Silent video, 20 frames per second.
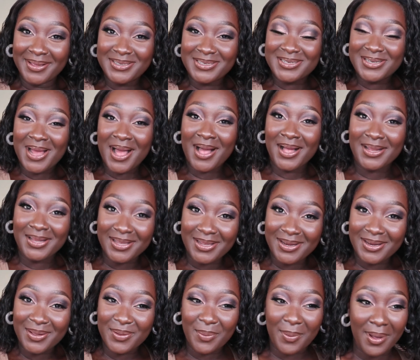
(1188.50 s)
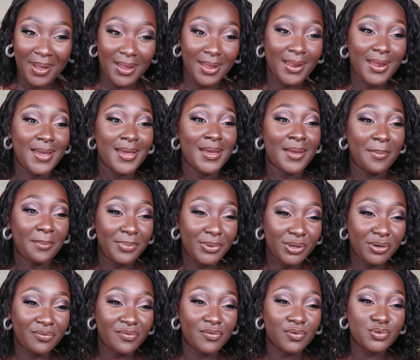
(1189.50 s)
chocolate. Okay,
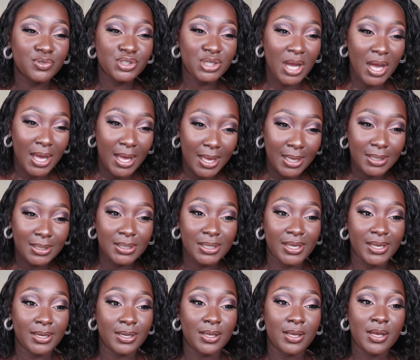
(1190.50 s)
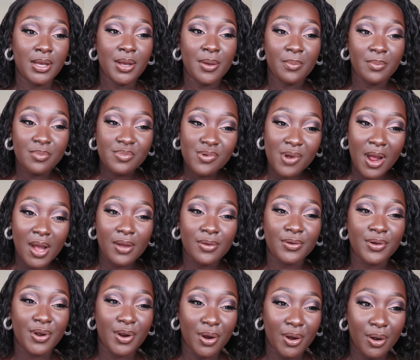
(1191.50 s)
beautiful chocolate brown
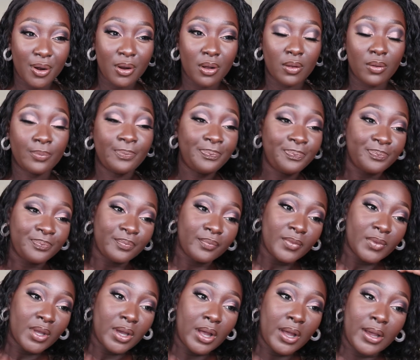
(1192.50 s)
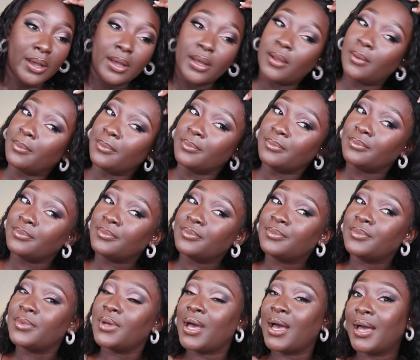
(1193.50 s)
girl. Um,
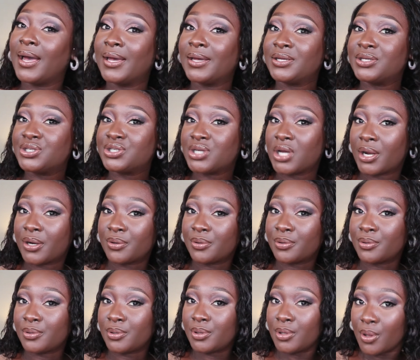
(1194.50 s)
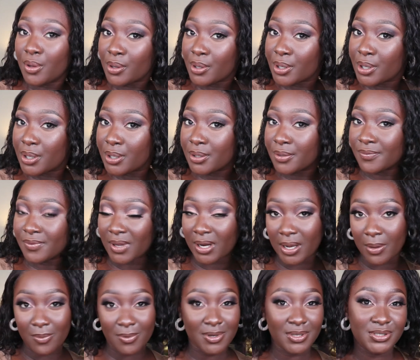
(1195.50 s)
eyeshadow look that
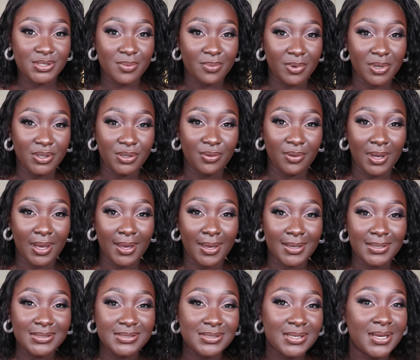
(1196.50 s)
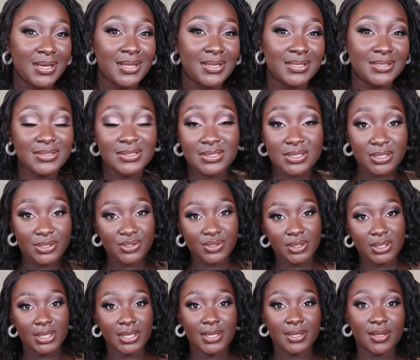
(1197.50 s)
I wanted to bring you guys. This is
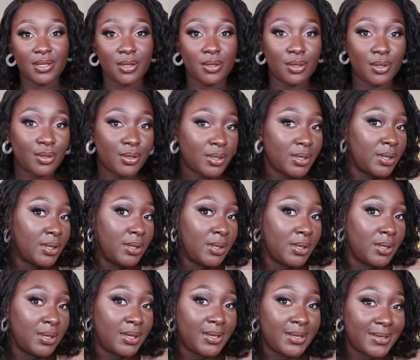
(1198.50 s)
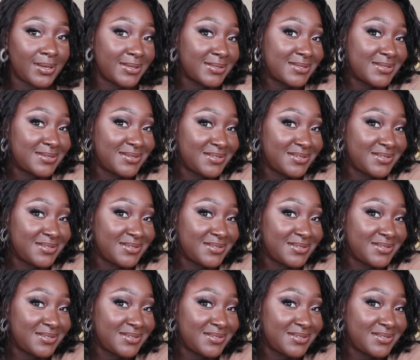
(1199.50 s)
literally the look. It's